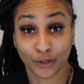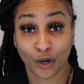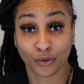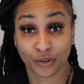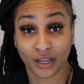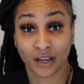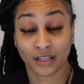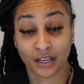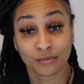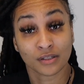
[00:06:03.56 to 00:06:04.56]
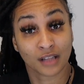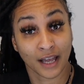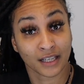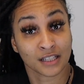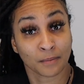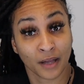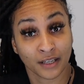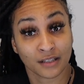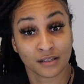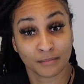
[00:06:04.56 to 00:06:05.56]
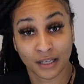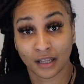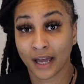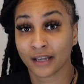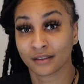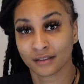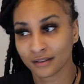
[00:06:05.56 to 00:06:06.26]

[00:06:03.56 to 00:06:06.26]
with the owner there, and he was like explaining to me like